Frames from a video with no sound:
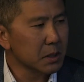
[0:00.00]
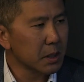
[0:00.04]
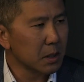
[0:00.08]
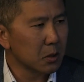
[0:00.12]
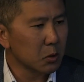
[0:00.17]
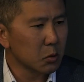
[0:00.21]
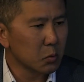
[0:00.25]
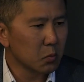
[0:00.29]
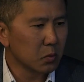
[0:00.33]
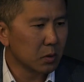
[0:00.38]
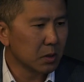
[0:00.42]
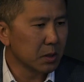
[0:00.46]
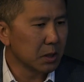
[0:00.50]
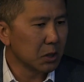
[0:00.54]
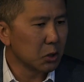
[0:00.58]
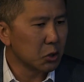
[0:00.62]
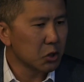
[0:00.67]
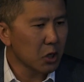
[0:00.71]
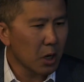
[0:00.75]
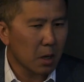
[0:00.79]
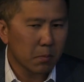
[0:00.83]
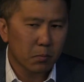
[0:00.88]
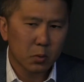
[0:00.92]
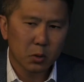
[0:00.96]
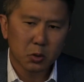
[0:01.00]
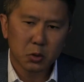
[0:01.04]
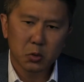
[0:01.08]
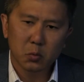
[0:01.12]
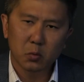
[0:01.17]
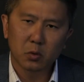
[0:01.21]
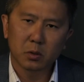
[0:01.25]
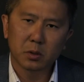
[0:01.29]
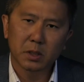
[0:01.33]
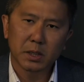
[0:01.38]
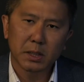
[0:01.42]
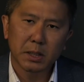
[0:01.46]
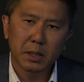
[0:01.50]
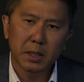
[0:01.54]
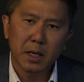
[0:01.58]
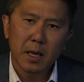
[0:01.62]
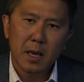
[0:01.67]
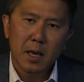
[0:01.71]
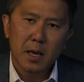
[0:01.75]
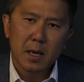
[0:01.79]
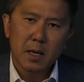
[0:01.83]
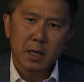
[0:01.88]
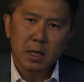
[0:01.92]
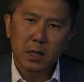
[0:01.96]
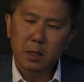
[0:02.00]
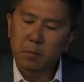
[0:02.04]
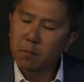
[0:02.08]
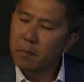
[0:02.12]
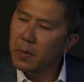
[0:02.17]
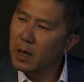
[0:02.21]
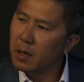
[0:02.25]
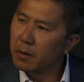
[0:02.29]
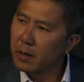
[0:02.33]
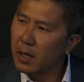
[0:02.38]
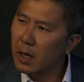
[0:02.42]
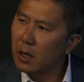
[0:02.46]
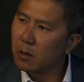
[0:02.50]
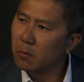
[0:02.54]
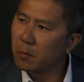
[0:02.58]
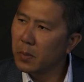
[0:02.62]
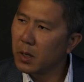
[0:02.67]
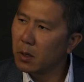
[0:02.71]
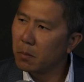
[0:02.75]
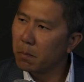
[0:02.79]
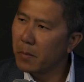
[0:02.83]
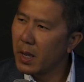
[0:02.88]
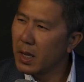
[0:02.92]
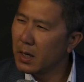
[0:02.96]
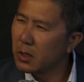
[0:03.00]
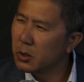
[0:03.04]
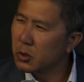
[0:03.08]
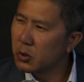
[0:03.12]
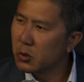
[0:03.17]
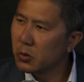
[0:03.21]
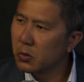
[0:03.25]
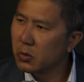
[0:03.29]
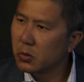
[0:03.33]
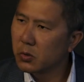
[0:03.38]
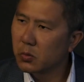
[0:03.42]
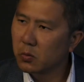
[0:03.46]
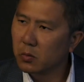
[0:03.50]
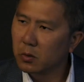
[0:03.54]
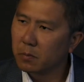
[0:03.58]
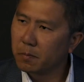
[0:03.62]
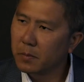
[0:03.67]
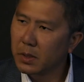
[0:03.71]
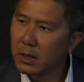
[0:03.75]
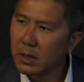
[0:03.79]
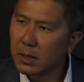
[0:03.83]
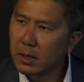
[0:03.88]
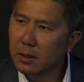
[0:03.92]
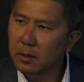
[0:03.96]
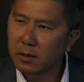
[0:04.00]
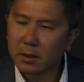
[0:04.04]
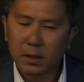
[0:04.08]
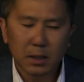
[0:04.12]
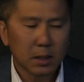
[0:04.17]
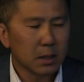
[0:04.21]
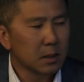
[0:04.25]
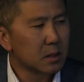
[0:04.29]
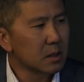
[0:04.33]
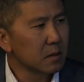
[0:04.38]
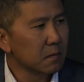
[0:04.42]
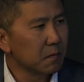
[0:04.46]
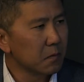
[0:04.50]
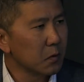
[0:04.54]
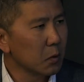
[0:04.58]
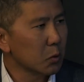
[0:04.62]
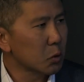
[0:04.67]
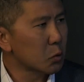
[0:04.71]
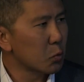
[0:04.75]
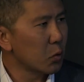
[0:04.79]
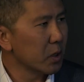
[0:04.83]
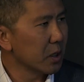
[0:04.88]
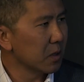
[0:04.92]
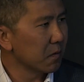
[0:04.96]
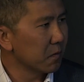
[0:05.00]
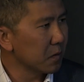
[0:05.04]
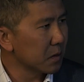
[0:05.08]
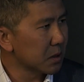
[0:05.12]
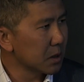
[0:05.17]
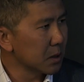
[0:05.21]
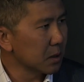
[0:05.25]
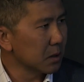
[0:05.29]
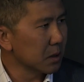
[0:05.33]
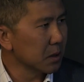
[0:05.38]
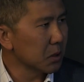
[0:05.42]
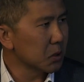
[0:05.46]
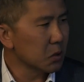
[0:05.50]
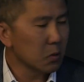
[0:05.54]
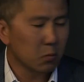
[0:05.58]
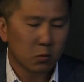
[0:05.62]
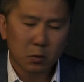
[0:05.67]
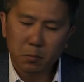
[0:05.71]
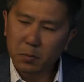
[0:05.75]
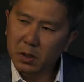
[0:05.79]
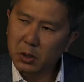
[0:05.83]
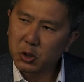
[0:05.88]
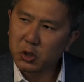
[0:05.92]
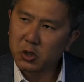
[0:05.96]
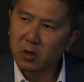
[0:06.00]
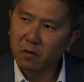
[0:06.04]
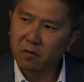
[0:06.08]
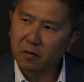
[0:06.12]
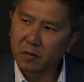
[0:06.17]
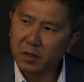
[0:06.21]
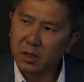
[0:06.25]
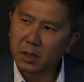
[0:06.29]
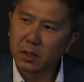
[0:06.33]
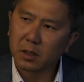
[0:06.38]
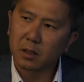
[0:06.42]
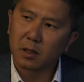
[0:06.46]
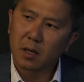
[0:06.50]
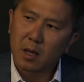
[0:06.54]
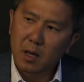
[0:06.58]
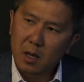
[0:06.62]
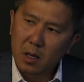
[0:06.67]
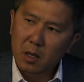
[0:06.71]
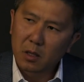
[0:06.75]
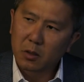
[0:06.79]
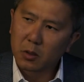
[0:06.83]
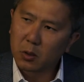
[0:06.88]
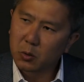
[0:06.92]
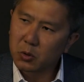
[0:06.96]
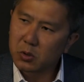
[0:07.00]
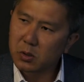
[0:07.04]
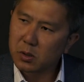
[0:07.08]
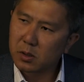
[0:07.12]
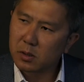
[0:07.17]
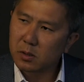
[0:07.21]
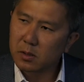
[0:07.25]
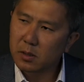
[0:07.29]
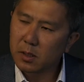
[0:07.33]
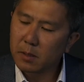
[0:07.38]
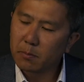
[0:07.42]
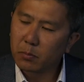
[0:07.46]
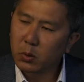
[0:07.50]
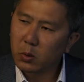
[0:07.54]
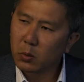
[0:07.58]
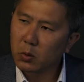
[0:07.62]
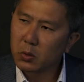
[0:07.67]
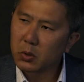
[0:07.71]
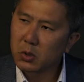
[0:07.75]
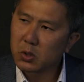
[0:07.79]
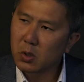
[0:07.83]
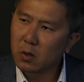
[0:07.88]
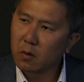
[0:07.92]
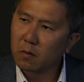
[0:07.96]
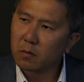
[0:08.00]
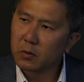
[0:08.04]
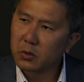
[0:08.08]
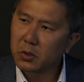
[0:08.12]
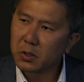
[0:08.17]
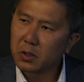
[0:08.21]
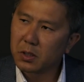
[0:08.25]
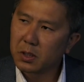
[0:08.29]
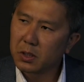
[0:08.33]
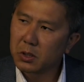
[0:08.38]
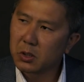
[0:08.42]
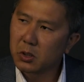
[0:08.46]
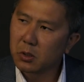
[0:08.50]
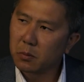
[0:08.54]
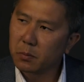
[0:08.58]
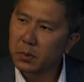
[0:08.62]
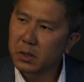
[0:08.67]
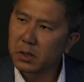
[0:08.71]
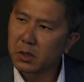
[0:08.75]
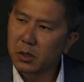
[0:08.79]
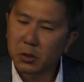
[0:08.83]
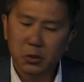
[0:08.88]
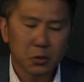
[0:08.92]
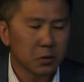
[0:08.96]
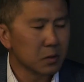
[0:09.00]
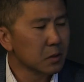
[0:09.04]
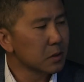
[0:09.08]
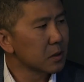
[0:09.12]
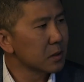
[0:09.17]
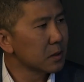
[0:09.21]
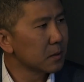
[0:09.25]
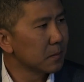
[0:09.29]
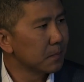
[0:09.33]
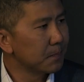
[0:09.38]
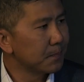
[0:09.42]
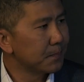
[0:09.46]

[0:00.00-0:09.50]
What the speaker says: centers, we'll need shoppers, we'll need inbound, outbound managers, we'll need some folks running facilities. So we'll be shifting those employees over to these new positions.